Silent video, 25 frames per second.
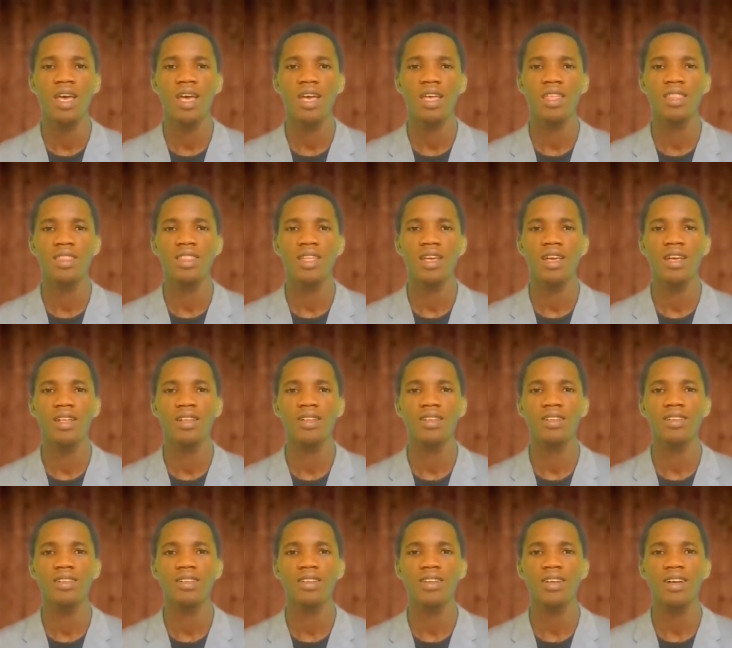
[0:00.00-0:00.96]
and
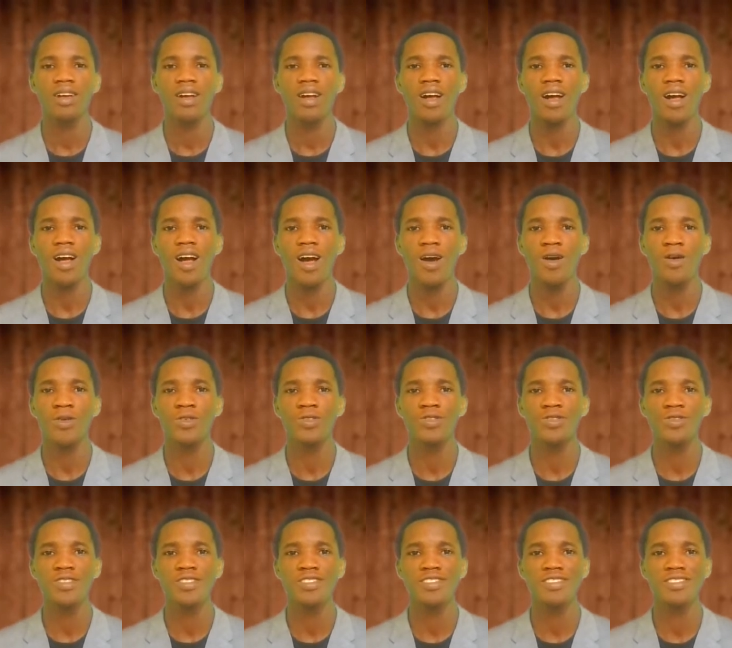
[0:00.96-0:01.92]
then I
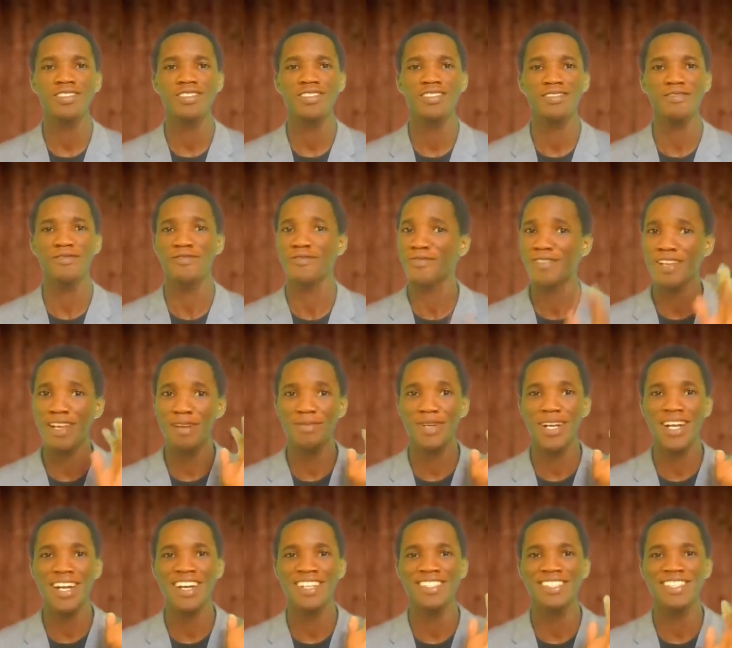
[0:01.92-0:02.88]
was just
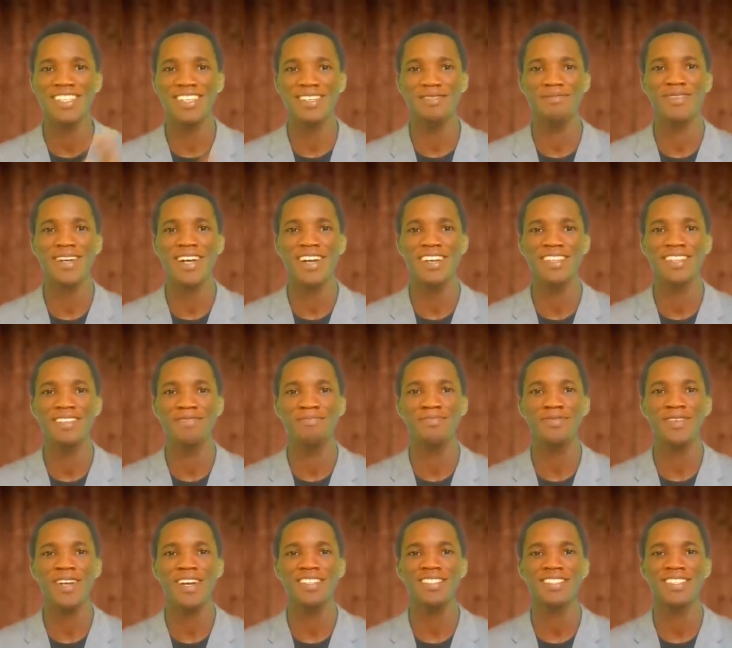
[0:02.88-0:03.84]
flabbergasted by the
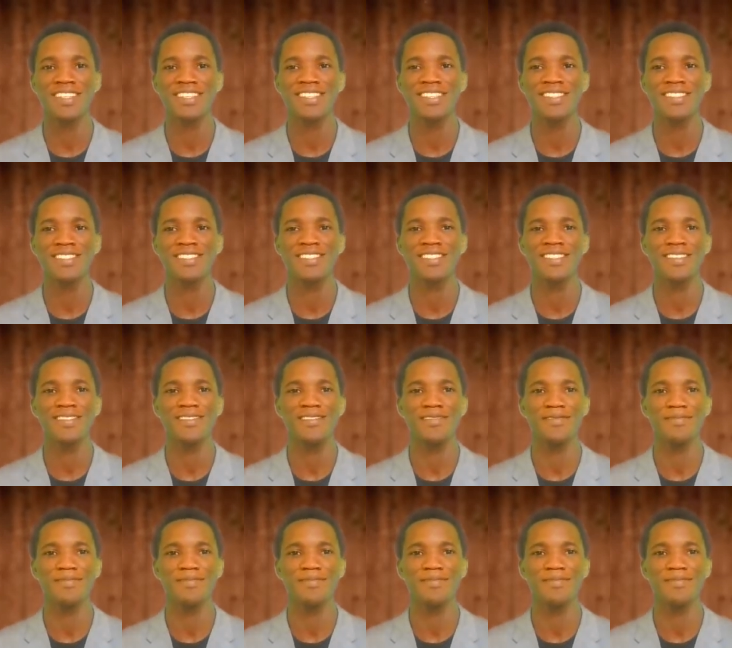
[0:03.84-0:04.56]
price that this